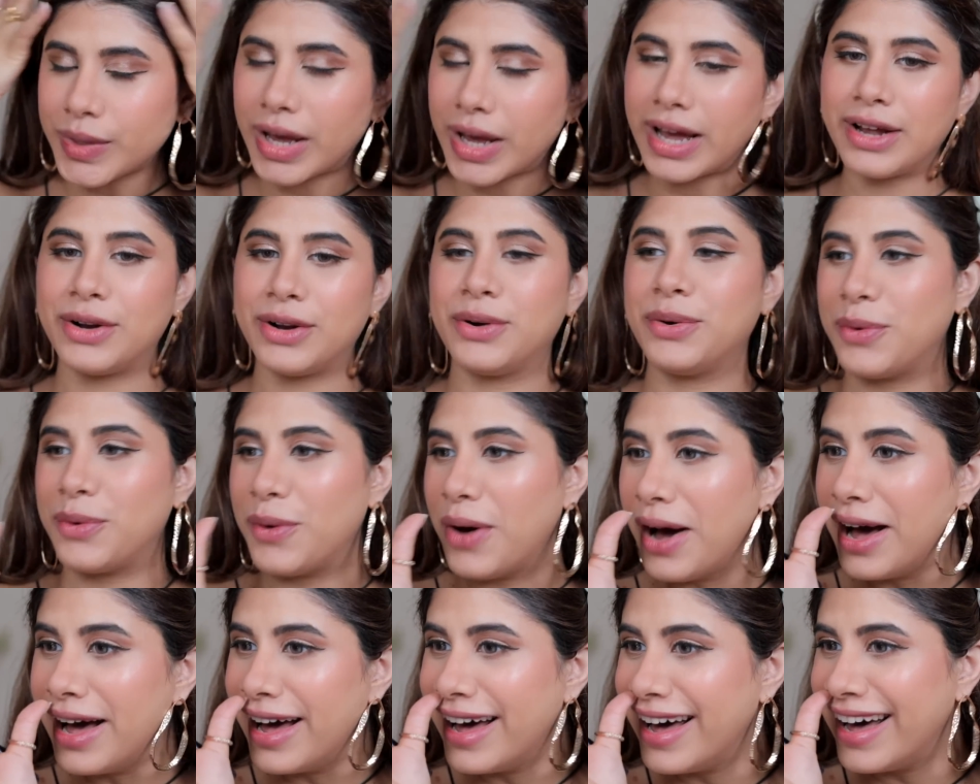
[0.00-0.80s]
I don't
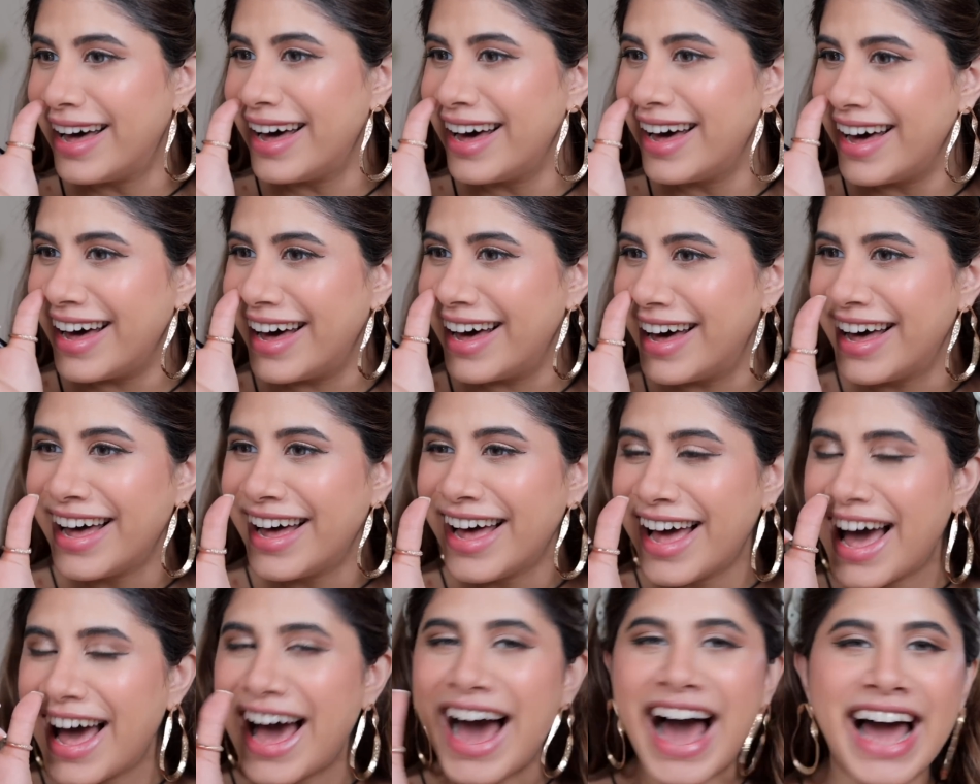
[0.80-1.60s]
know.
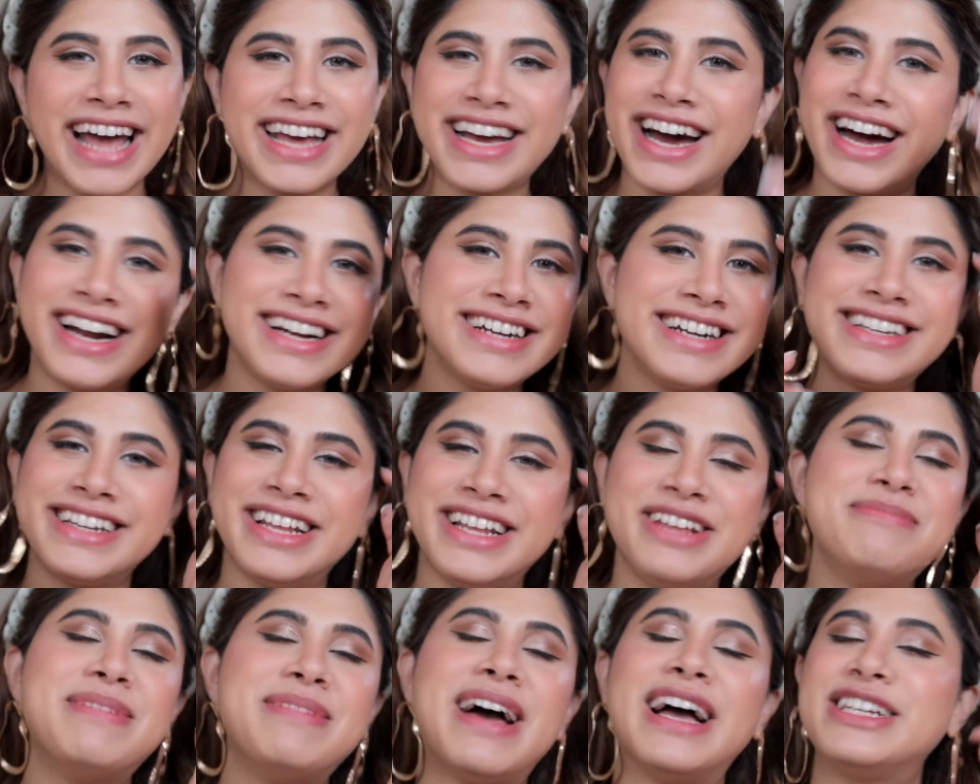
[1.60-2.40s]
I can't
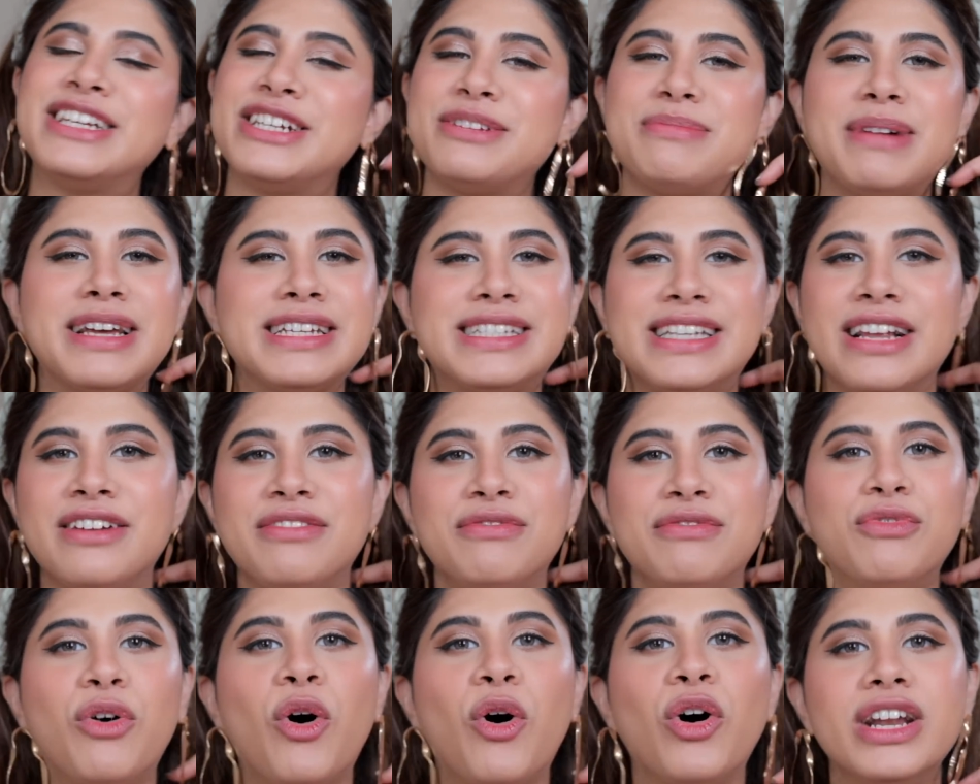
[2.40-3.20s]
imagine
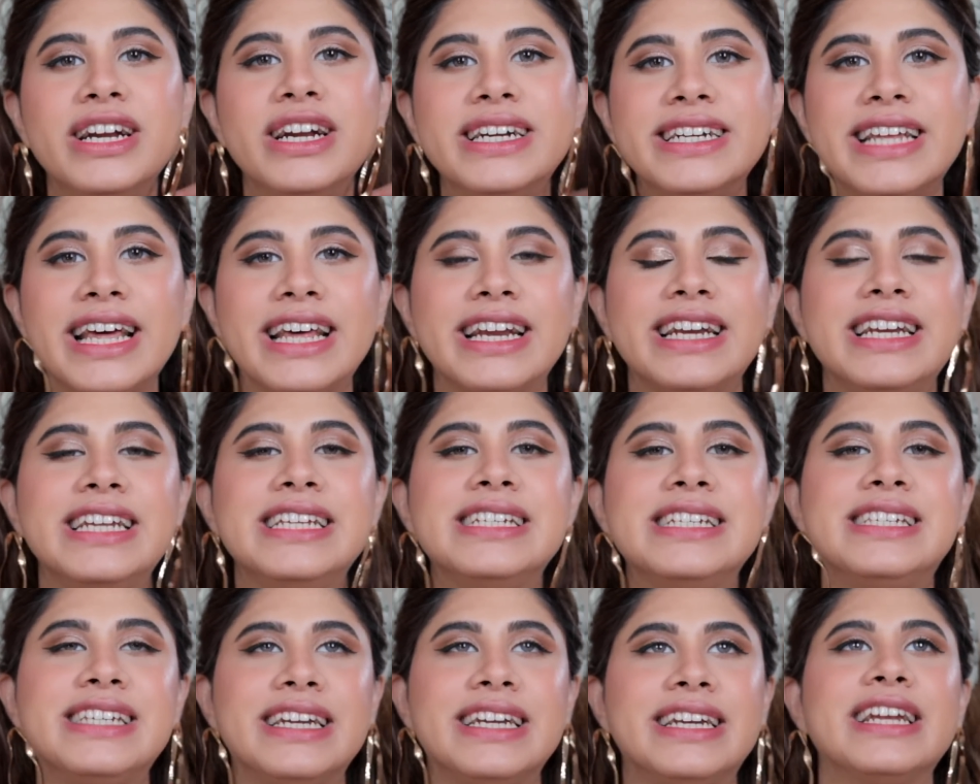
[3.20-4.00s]
myself
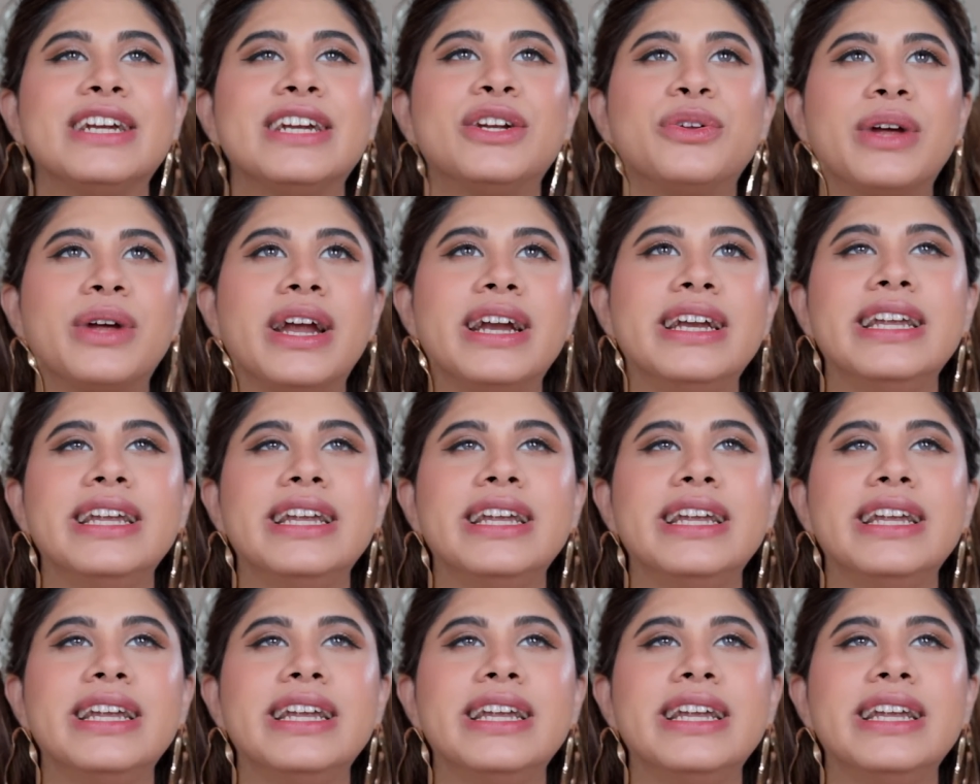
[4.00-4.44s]
voluntarily sitting to get